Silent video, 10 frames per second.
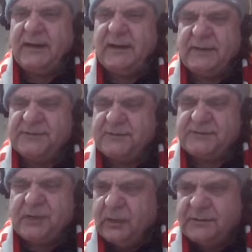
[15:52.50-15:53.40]
So
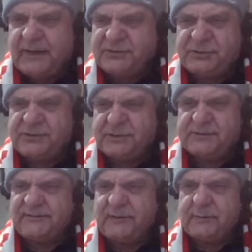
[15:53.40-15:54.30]
there's all kinds of
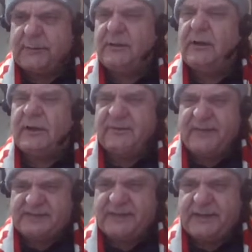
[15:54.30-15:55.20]
shares available.
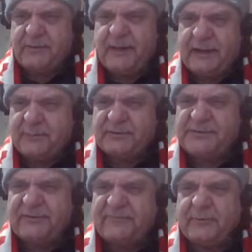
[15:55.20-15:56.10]
That's down
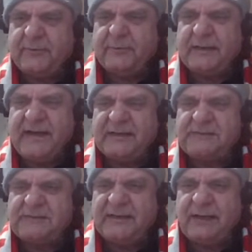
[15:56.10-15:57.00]
9% from
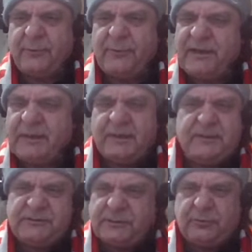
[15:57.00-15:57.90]
last week.
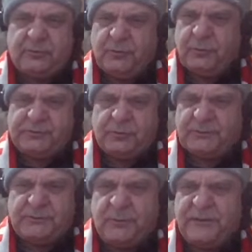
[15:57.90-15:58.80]
So no
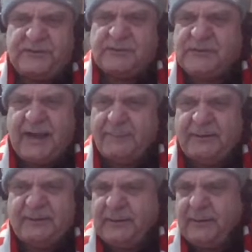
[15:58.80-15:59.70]
short squeeze
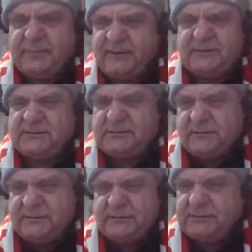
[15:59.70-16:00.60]
happening there because
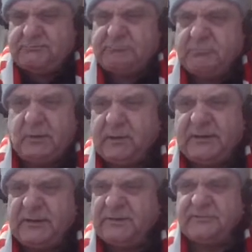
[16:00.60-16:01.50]
there's all
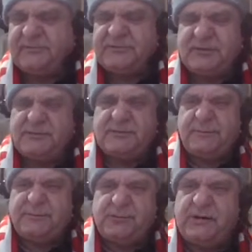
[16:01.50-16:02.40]
kinds of shares to
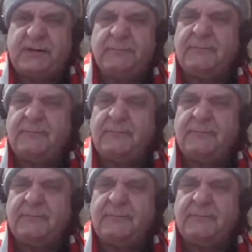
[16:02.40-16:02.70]
be shorted.